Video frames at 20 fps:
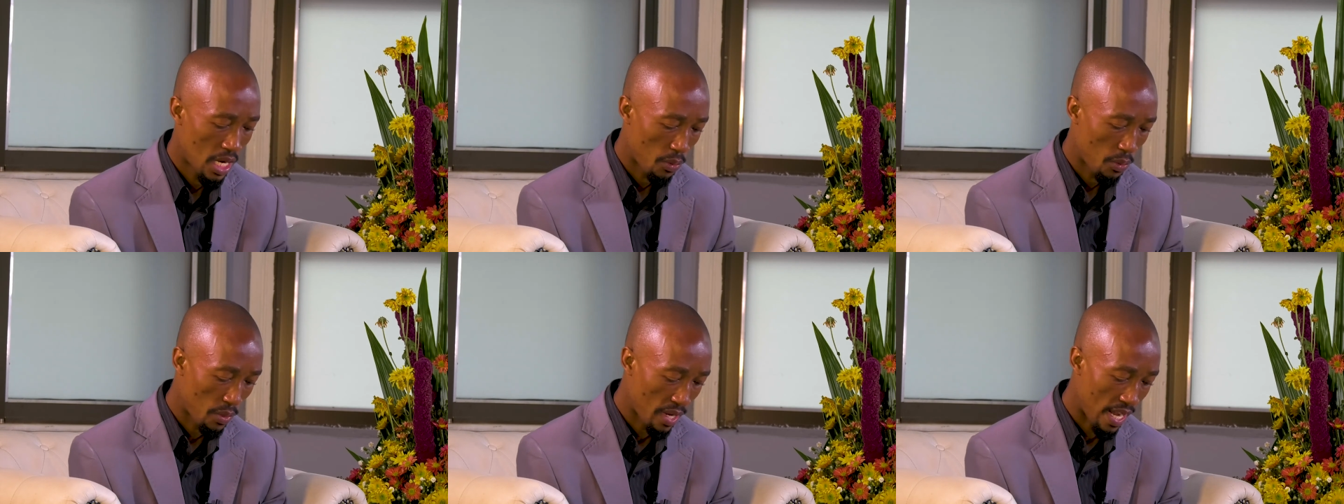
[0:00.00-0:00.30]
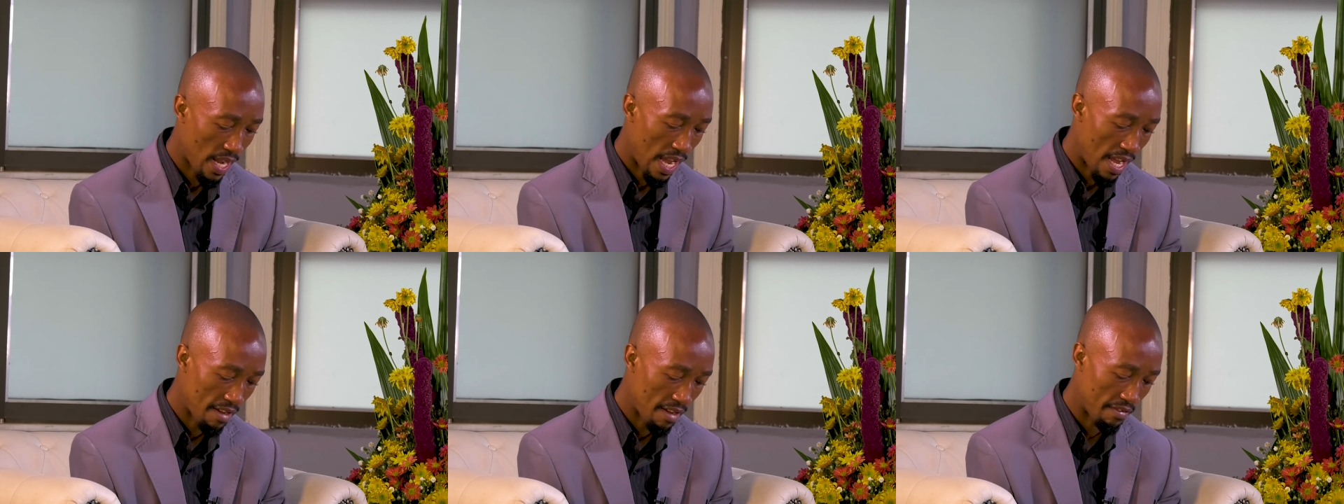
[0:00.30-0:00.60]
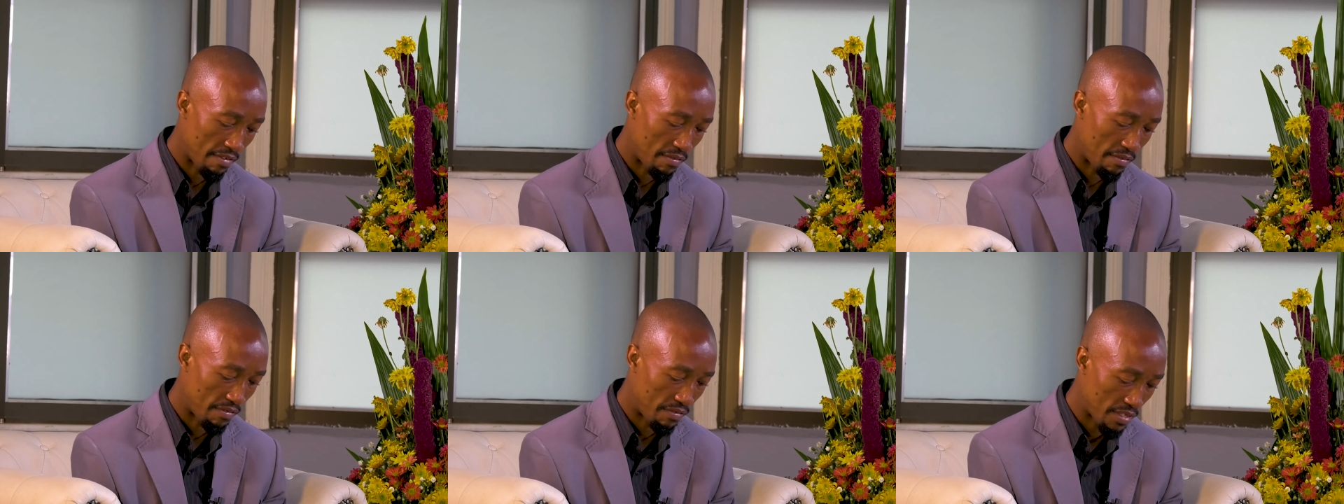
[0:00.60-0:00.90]
We
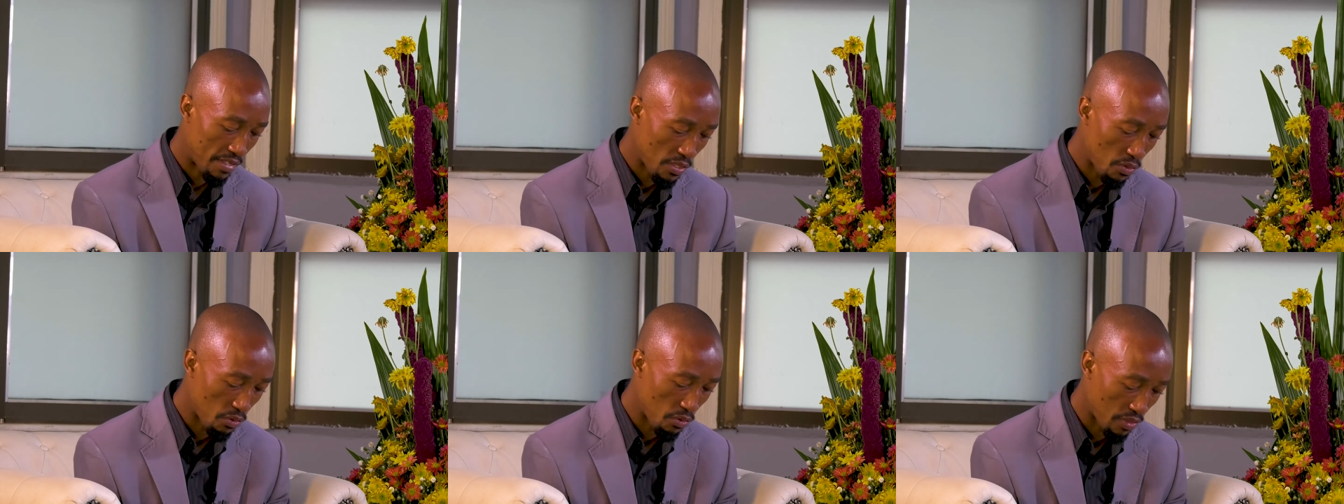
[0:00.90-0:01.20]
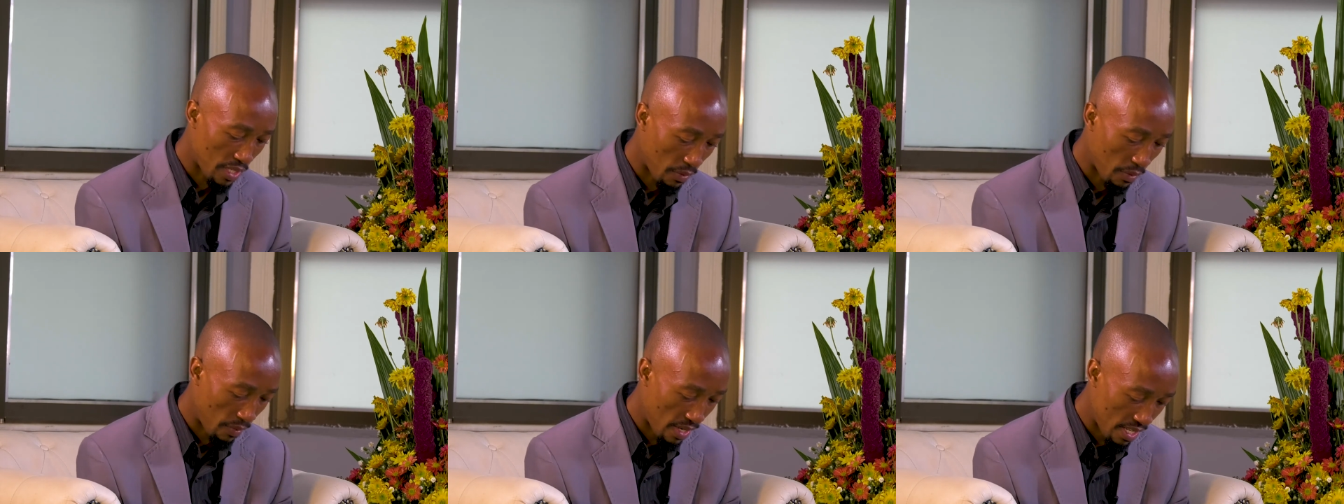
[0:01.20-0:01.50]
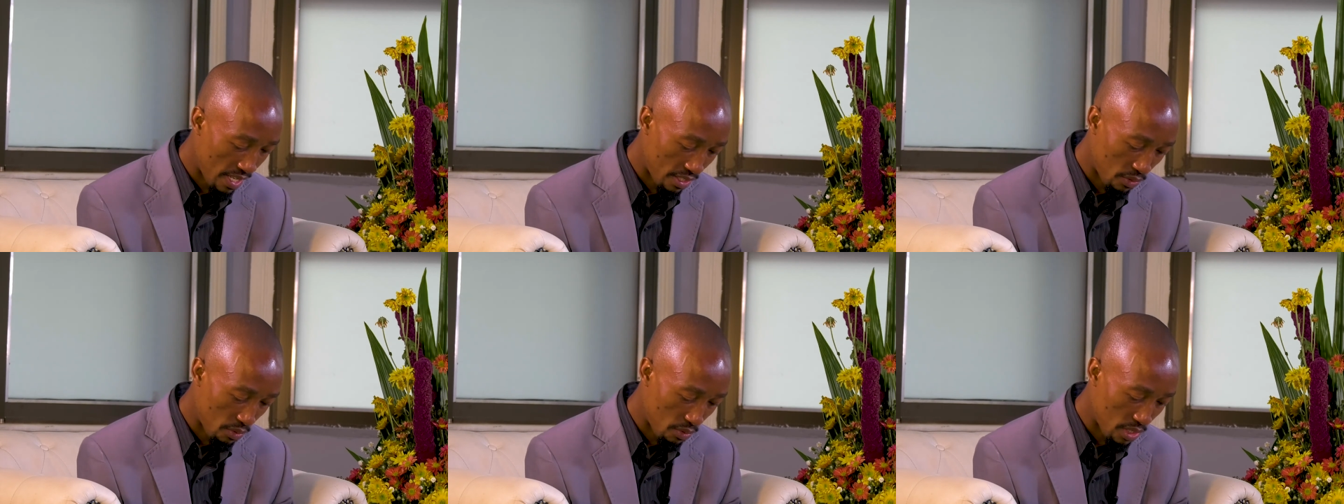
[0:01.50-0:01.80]
have few
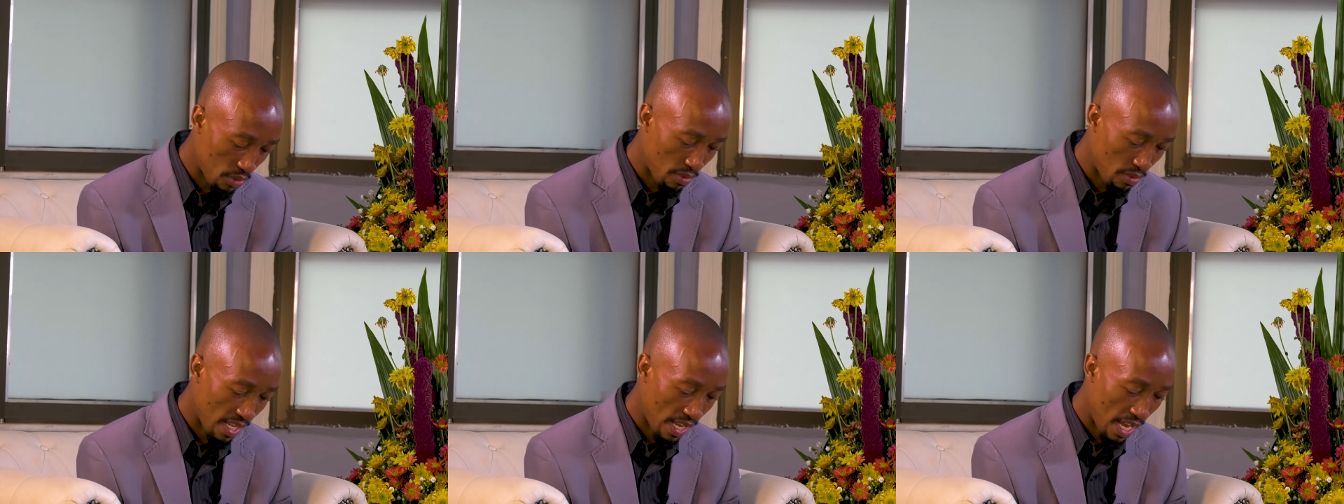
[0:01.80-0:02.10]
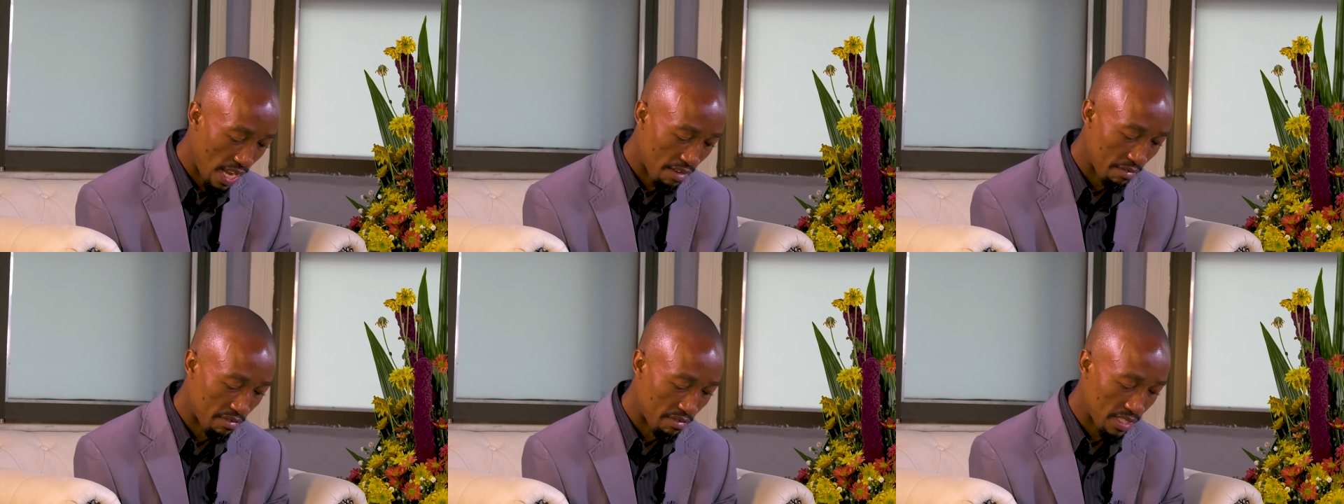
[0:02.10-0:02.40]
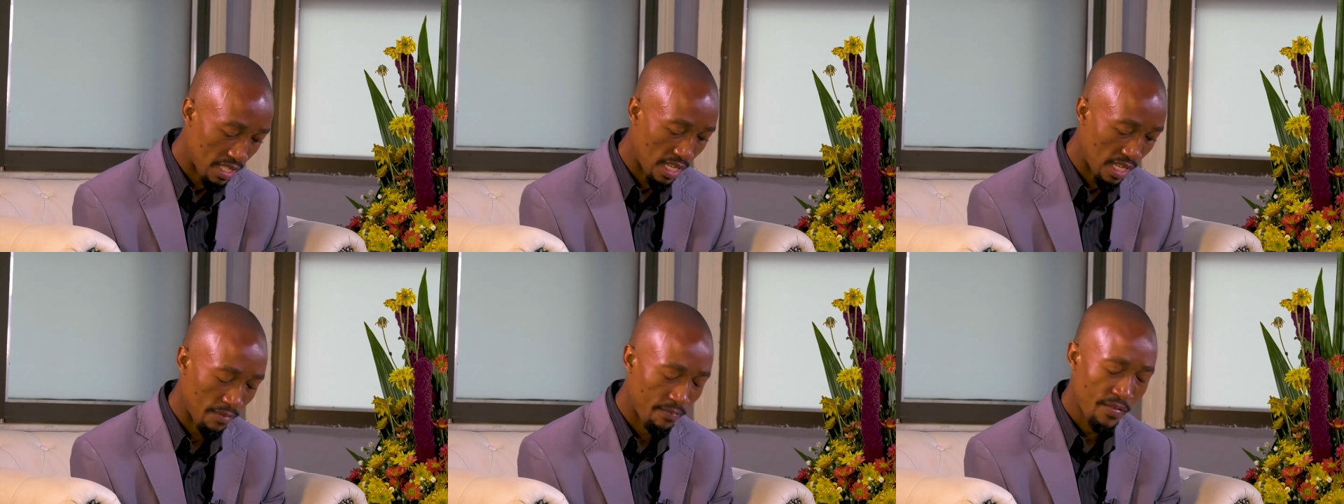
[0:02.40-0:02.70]
requests which we have
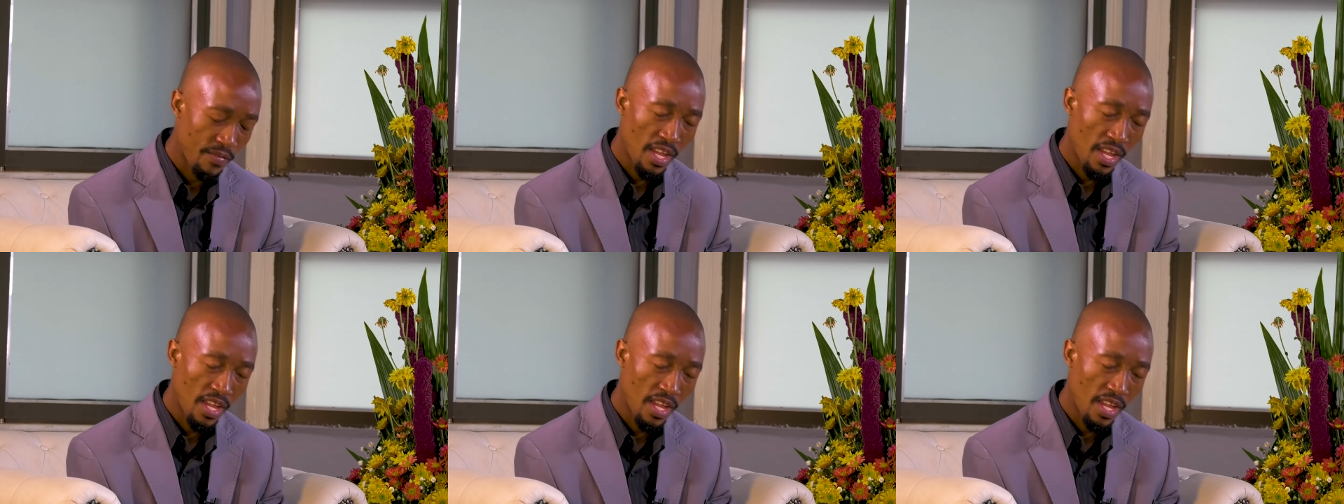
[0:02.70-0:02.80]
here.